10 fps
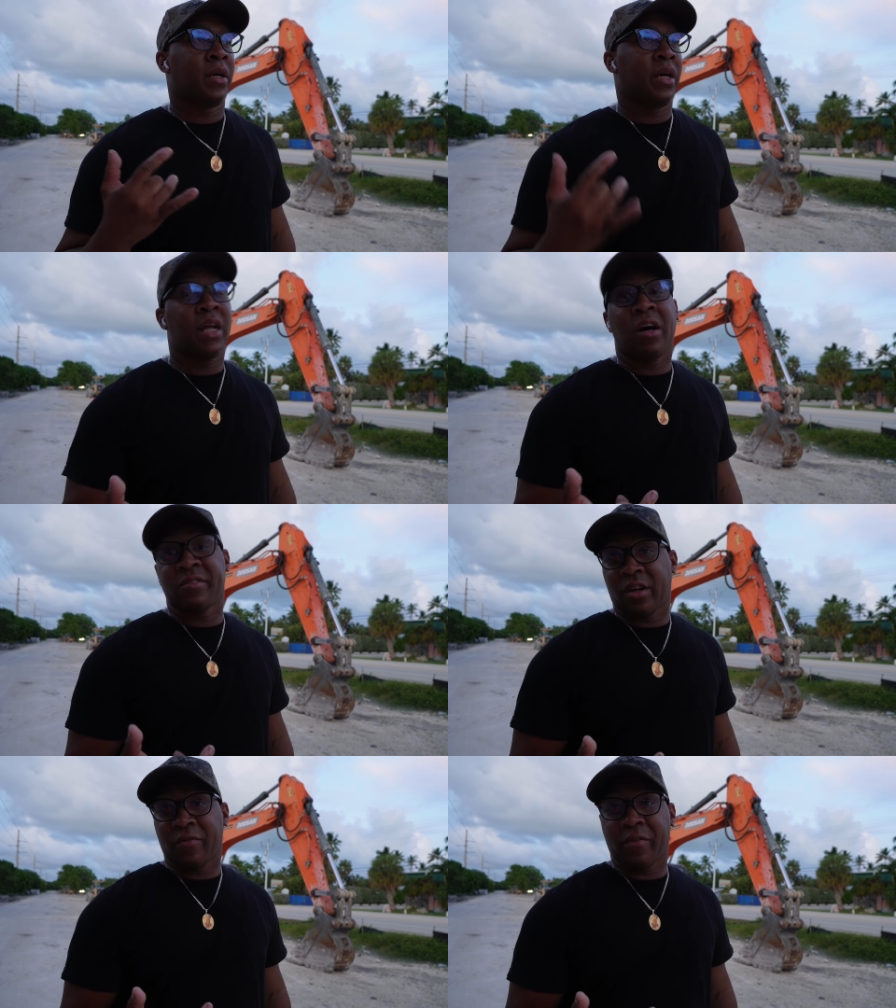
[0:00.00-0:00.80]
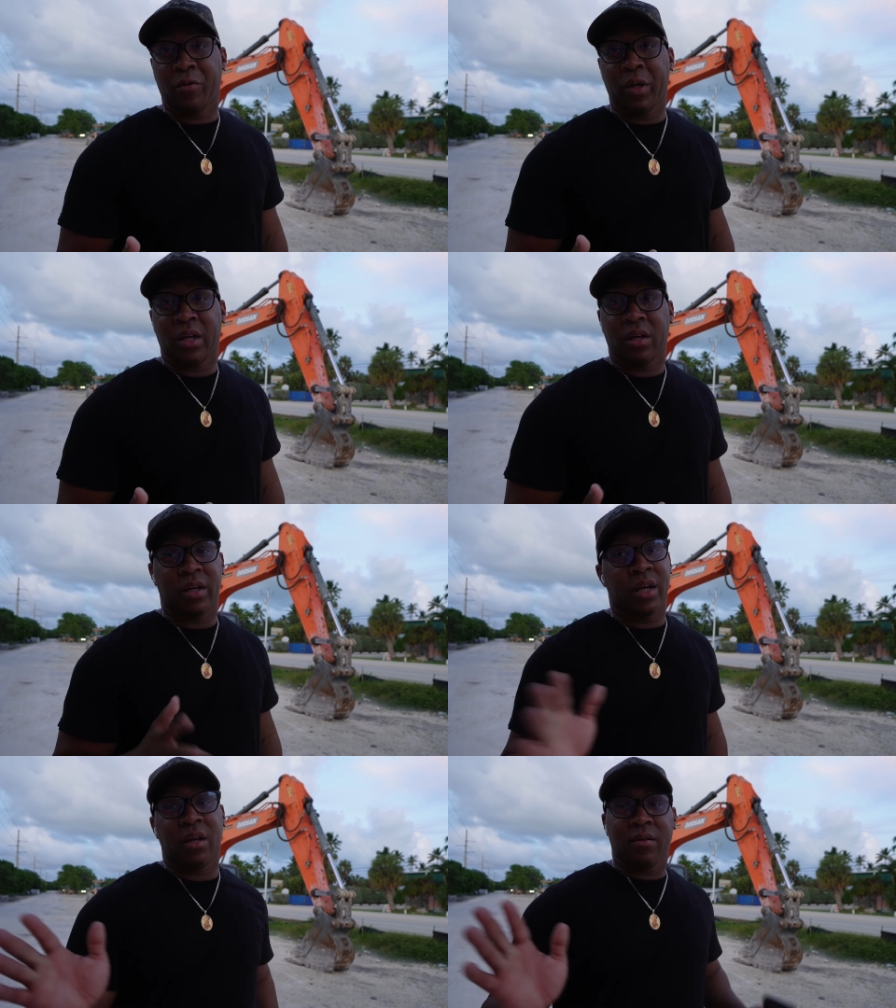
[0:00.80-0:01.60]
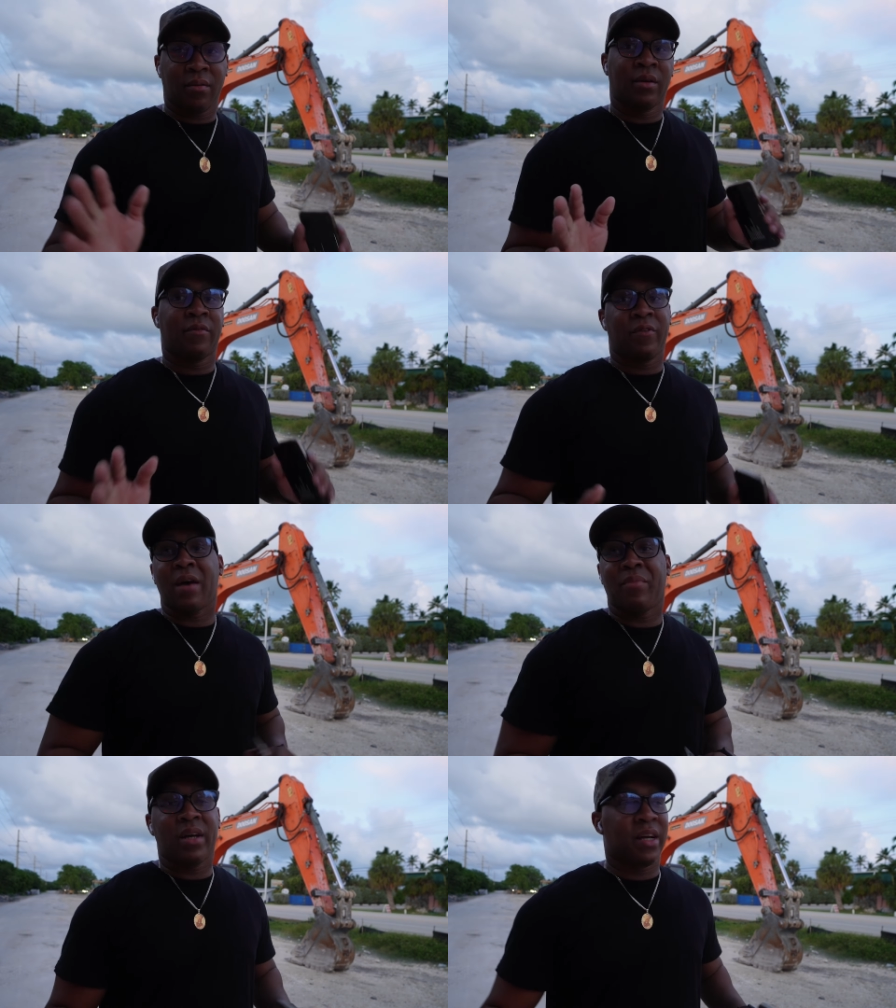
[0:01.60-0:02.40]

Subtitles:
And I was off every weekend. Flatbed,